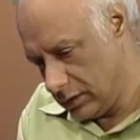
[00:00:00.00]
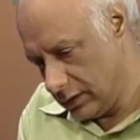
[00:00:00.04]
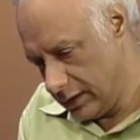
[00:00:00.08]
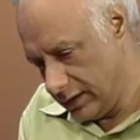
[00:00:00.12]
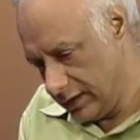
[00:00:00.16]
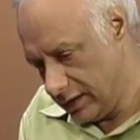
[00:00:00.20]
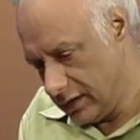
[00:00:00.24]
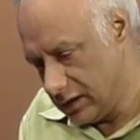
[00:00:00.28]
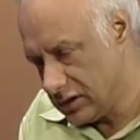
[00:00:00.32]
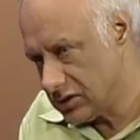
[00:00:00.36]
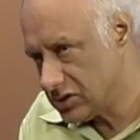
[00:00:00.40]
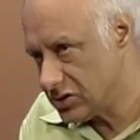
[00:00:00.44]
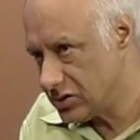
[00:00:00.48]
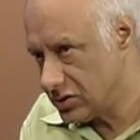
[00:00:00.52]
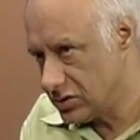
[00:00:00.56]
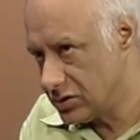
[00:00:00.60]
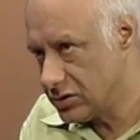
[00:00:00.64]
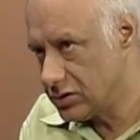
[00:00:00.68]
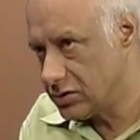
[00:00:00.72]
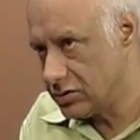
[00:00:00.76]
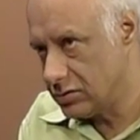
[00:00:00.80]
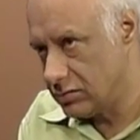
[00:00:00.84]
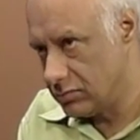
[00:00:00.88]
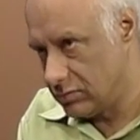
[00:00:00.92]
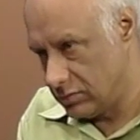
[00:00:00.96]
I
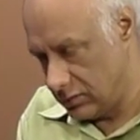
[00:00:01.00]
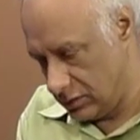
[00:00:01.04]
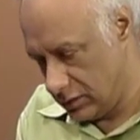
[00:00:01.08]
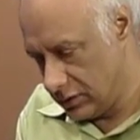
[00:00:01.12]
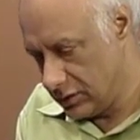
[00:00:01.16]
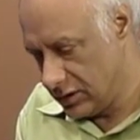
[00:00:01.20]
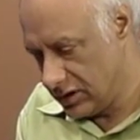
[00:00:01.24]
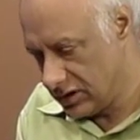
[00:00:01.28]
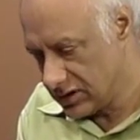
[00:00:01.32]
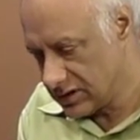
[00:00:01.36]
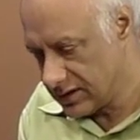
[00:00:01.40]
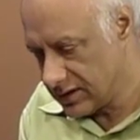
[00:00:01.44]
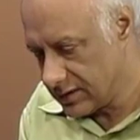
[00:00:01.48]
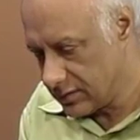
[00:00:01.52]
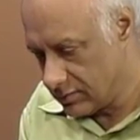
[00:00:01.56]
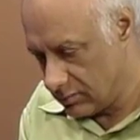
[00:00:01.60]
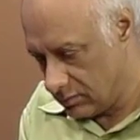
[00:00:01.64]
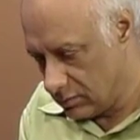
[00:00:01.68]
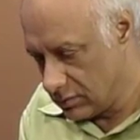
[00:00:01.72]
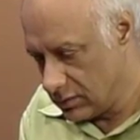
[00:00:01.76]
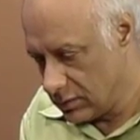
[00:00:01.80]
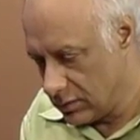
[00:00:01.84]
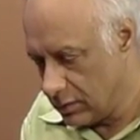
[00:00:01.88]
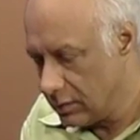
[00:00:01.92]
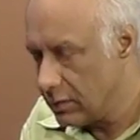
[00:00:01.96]
asked, this
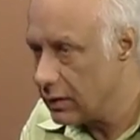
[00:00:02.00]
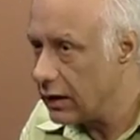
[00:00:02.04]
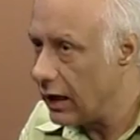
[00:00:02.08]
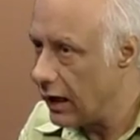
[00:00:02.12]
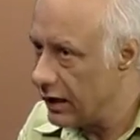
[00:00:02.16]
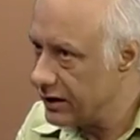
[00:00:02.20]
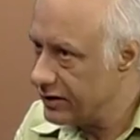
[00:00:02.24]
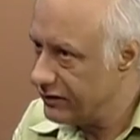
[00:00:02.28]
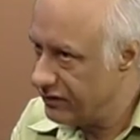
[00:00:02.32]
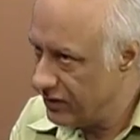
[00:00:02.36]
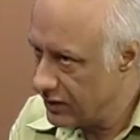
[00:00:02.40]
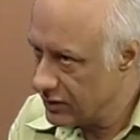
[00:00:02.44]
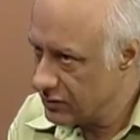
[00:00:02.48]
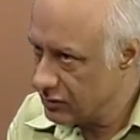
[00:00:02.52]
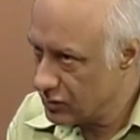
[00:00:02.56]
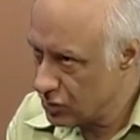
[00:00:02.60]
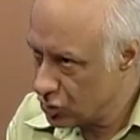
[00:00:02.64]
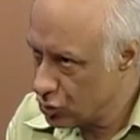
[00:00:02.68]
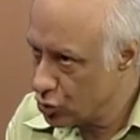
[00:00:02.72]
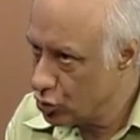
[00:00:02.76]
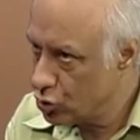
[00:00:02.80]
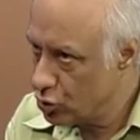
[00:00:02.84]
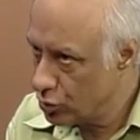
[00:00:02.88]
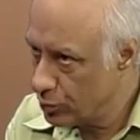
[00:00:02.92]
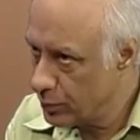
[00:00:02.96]
artifact
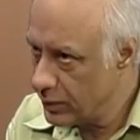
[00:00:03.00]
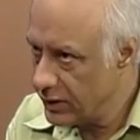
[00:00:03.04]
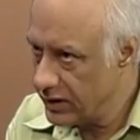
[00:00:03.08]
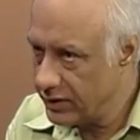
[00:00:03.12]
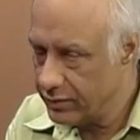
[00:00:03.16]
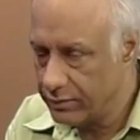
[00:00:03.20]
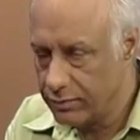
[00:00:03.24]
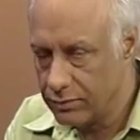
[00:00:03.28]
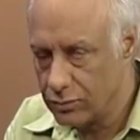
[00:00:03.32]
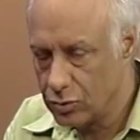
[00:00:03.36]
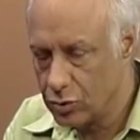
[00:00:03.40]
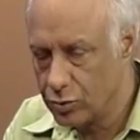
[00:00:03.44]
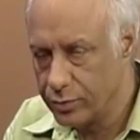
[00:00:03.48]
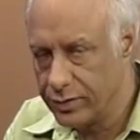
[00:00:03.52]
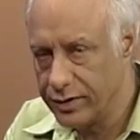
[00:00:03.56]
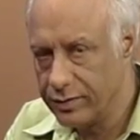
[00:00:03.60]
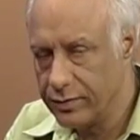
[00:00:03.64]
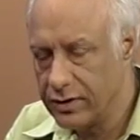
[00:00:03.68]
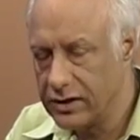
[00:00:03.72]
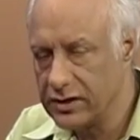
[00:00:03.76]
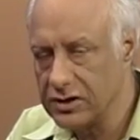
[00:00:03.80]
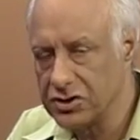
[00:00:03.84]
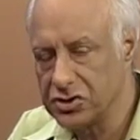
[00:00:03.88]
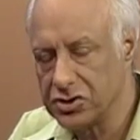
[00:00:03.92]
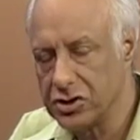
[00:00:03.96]
was shown to me
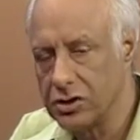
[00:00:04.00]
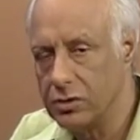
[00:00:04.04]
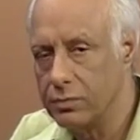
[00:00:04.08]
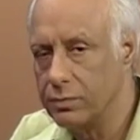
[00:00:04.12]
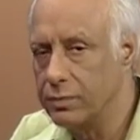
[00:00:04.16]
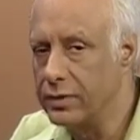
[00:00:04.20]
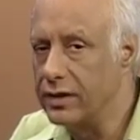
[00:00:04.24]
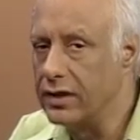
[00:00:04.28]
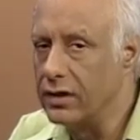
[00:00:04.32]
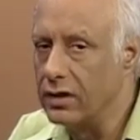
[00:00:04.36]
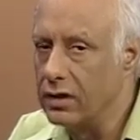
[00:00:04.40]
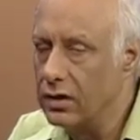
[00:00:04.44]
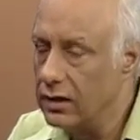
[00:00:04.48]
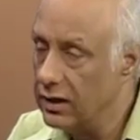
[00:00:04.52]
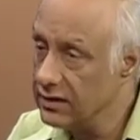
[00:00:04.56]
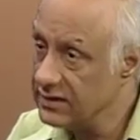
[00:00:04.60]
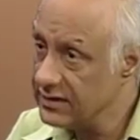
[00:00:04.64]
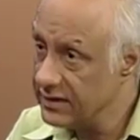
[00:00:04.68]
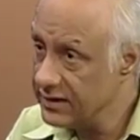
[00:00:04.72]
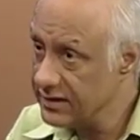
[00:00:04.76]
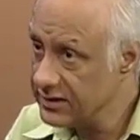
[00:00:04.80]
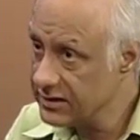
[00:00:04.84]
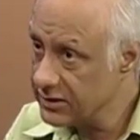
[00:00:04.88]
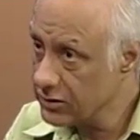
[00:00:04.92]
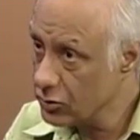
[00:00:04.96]
by the Shilpi. I
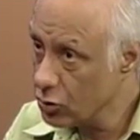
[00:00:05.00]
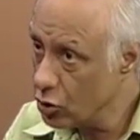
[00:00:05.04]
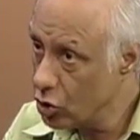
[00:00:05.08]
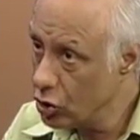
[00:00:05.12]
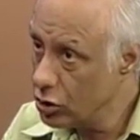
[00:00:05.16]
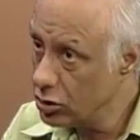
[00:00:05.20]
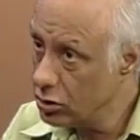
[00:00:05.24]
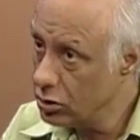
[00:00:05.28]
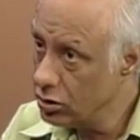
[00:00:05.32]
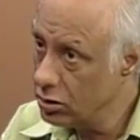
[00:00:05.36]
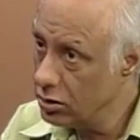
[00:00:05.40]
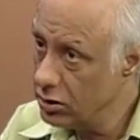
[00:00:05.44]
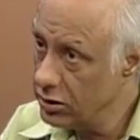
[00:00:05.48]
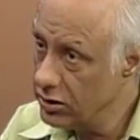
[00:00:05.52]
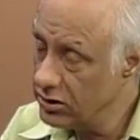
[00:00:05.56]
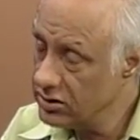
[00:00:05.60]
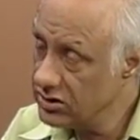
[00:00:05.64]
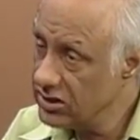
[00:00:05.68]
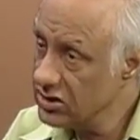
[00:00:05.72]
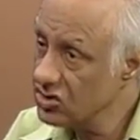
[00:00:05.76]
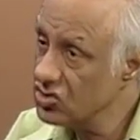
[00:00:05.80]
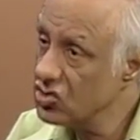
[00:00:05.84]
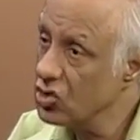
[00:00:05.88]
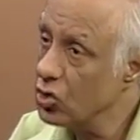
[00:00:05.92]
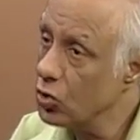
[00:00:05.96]
said, is it good? He
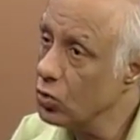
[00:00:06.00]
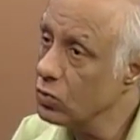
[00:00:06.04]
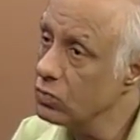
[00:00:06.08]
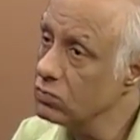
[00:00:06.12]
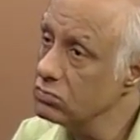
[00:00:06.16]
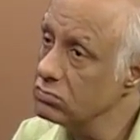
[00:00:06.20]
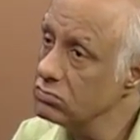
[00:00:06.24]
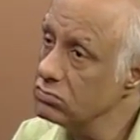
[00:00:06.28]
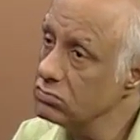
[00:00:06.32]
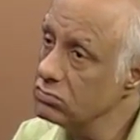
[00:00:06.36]
says, no.